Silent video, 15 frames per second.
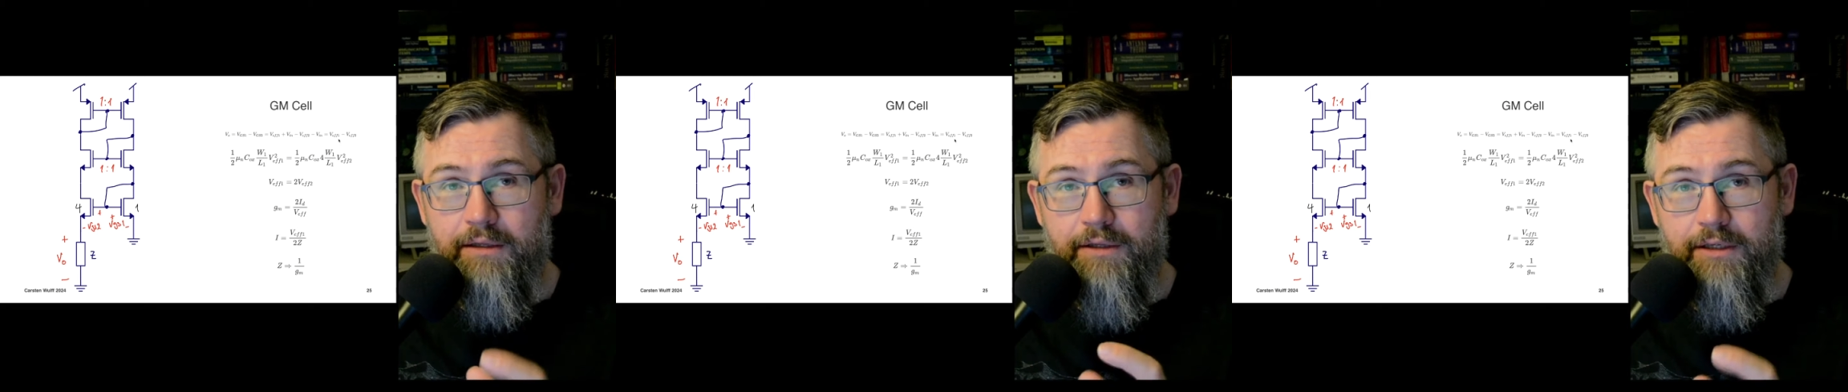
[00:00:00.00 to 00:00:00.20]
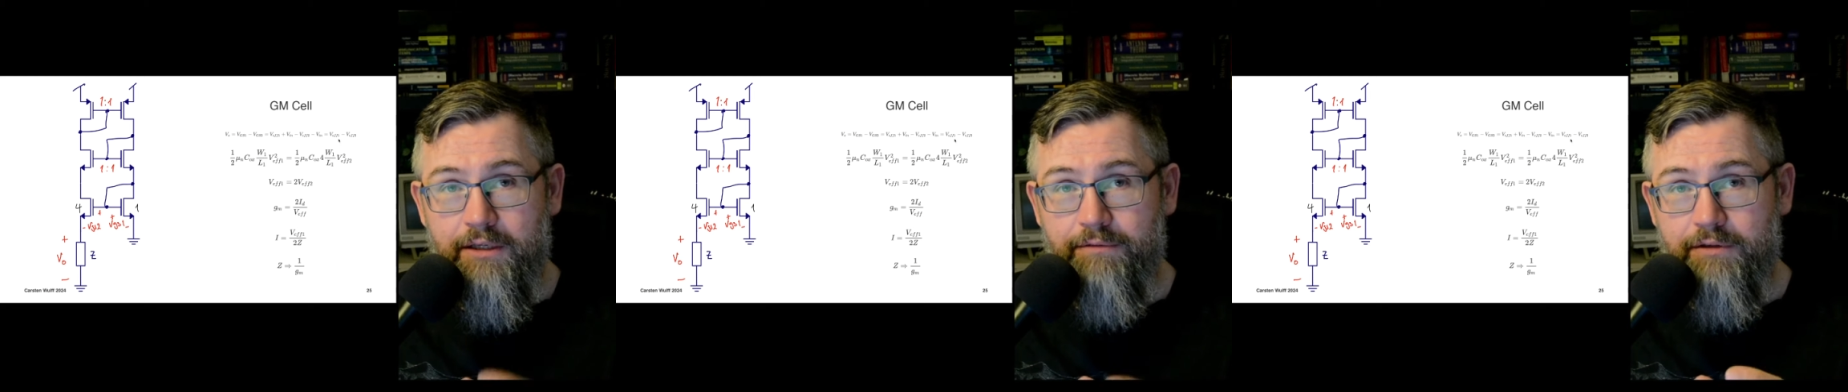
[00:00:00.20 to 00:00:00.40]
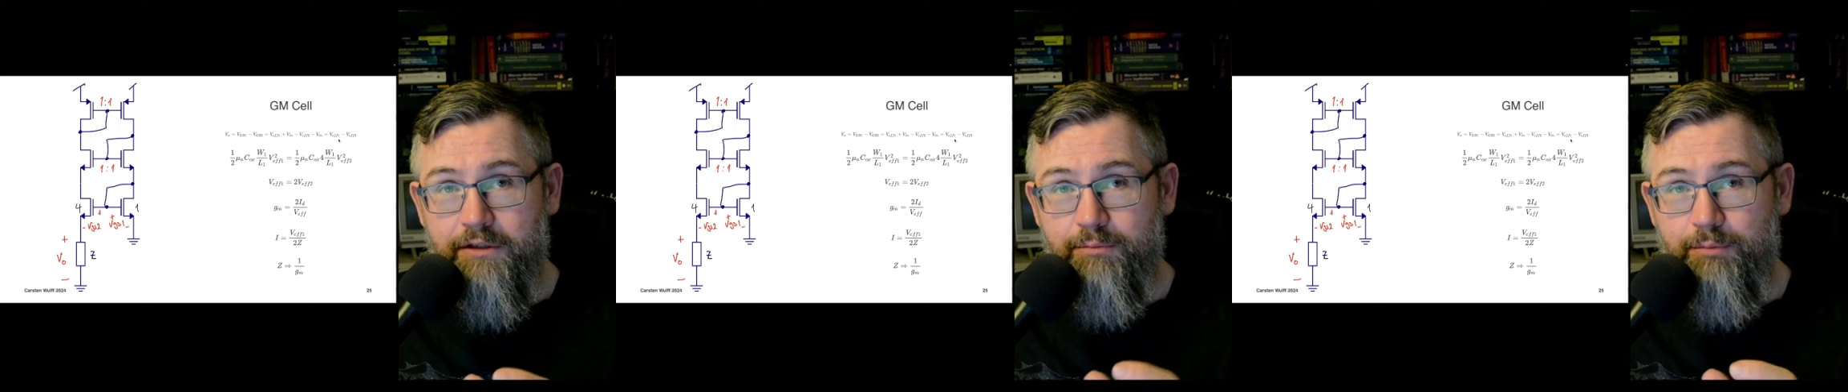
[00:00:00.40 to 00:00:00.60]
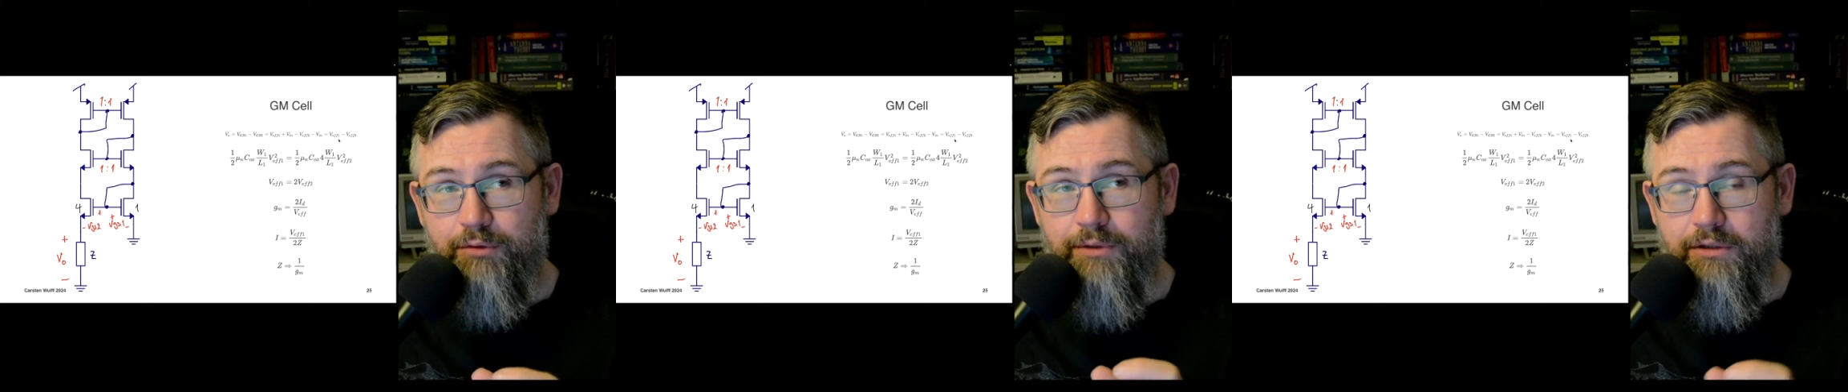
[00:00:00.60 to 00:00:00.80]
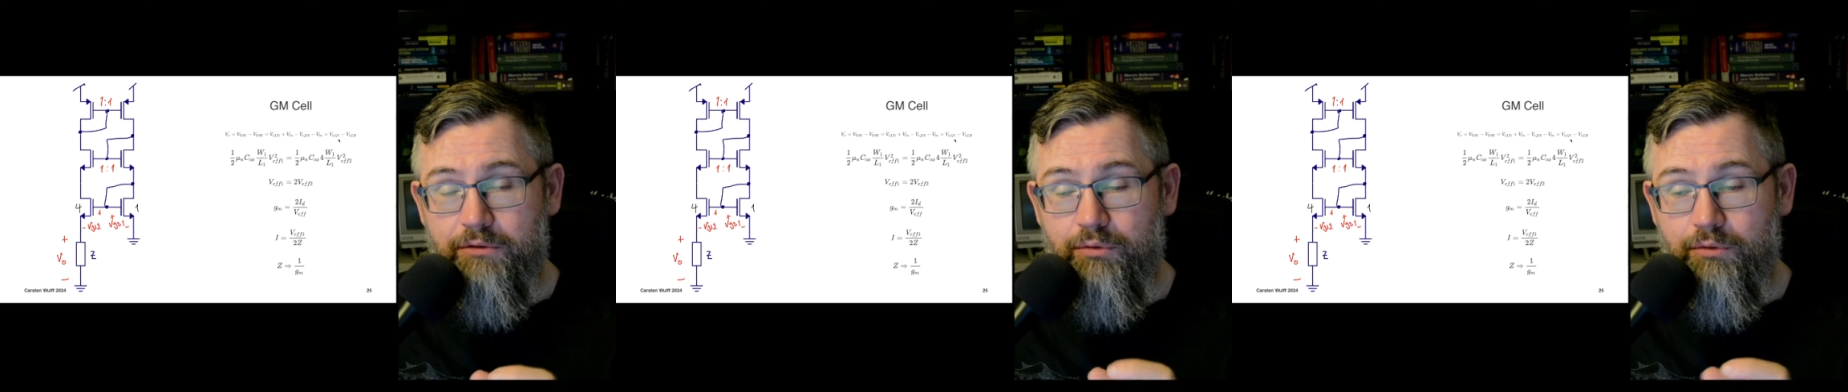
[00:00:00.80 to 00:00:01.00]
the difference
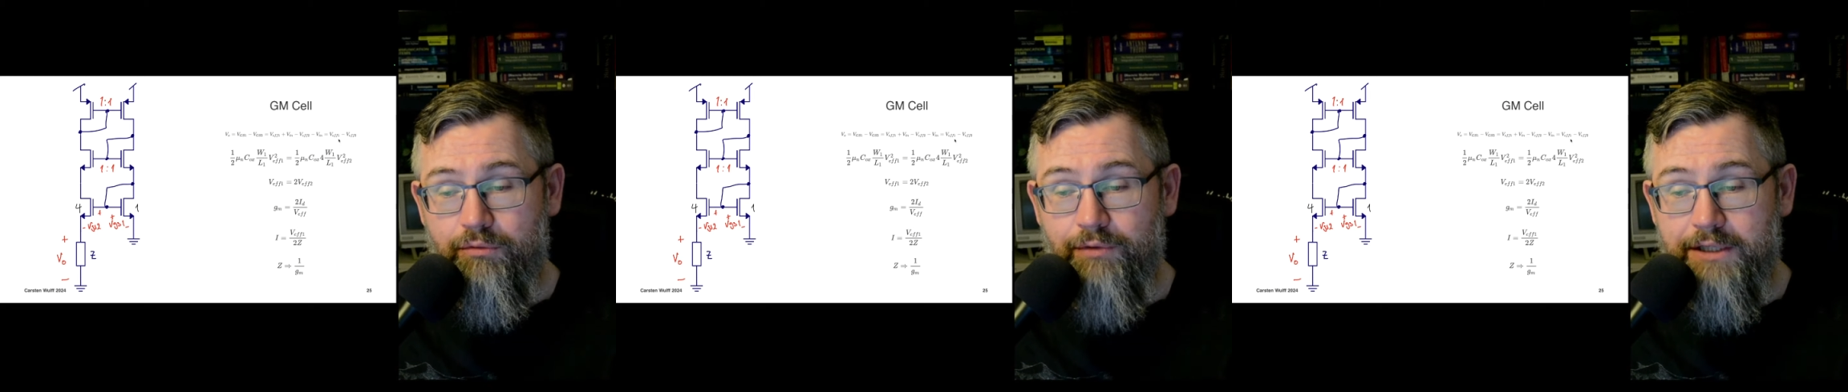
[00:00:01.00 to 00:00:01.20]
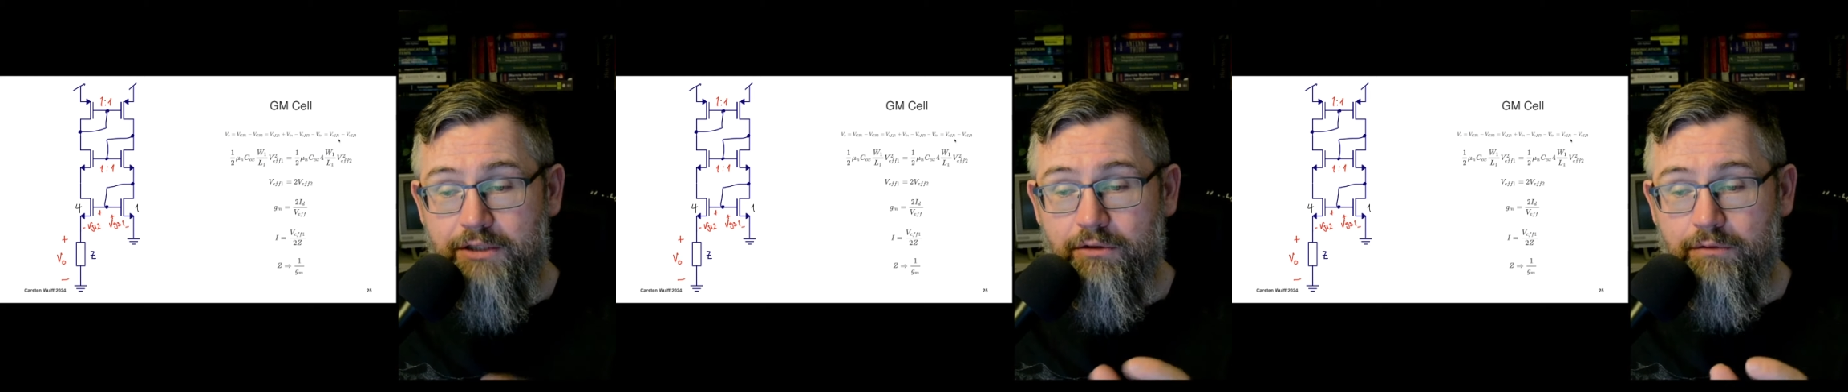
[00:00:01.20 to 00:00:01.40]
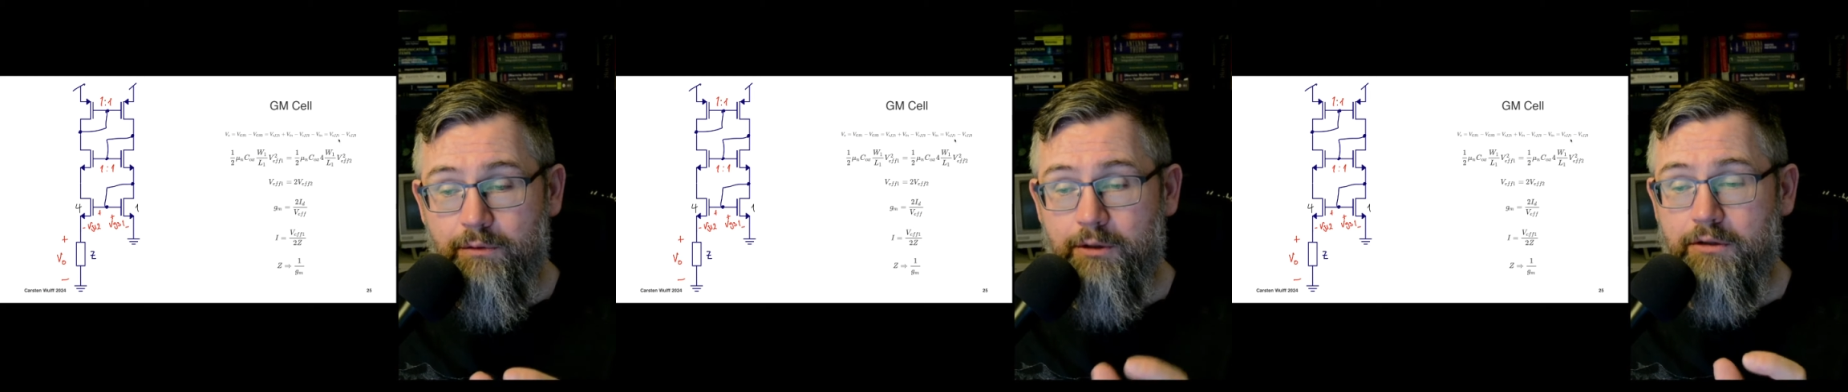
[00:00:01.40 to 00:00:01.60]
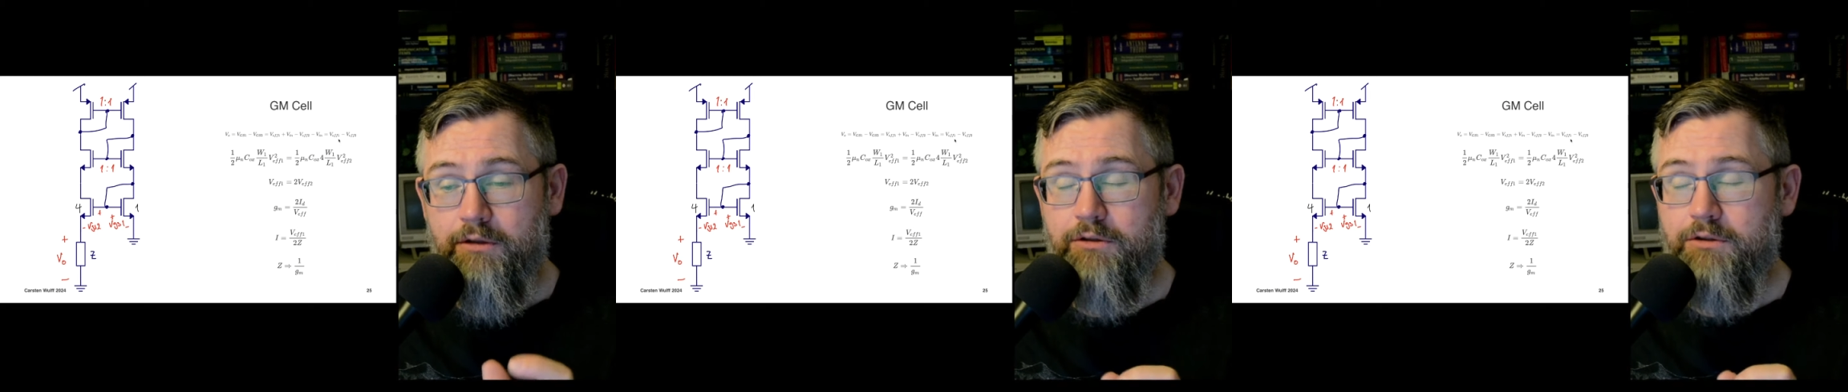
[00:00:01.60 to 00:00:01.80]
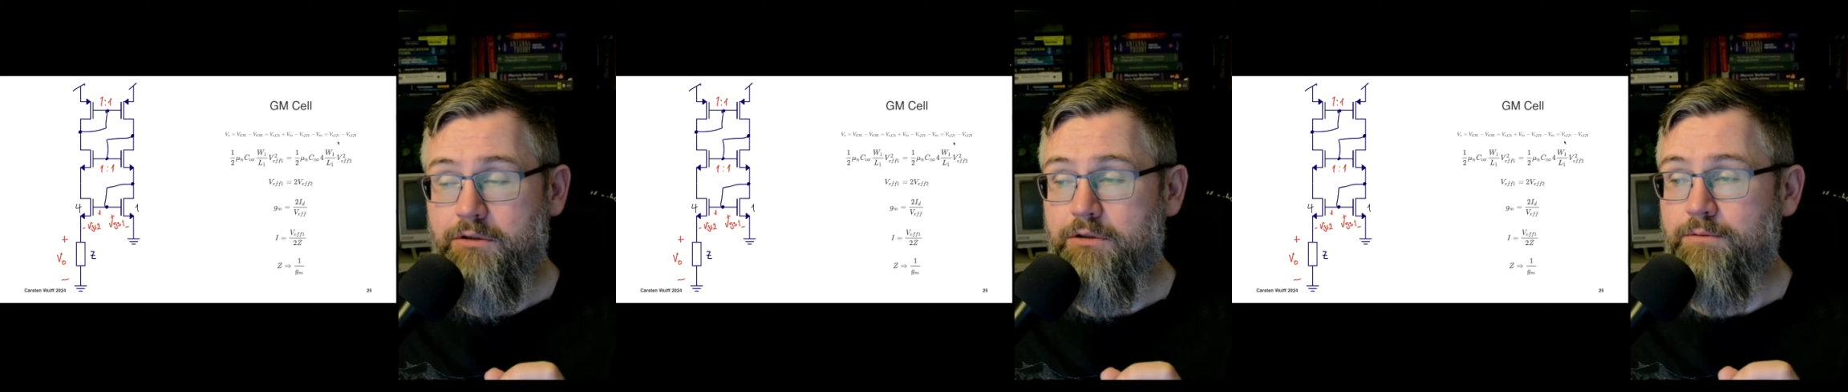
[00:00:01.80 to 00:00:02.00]
between two threshold
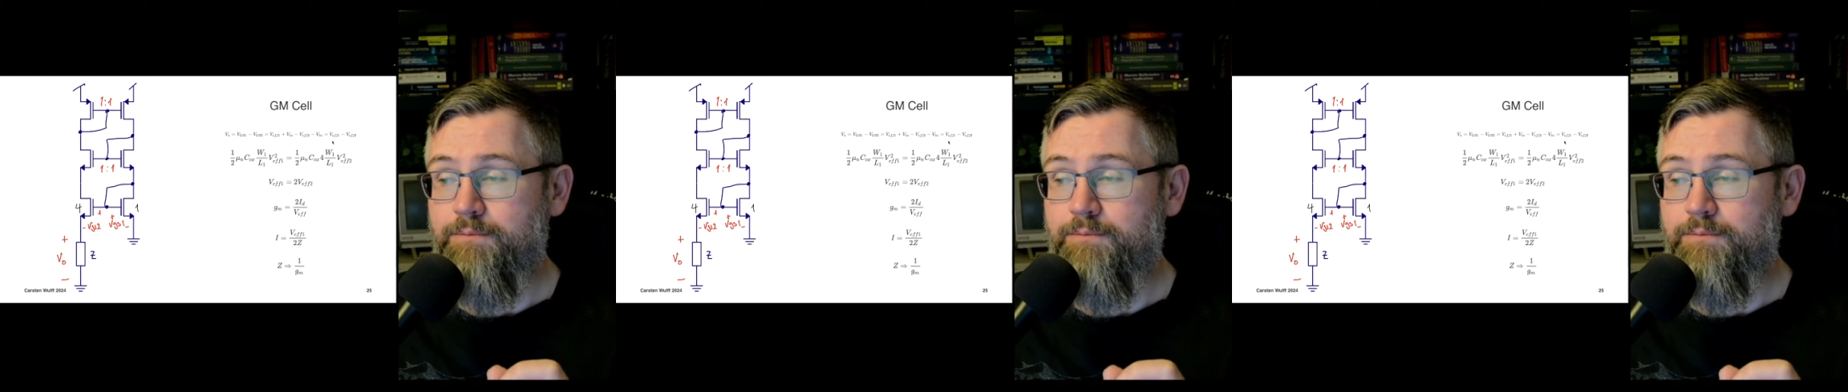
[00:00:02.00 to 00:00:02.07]
voltages.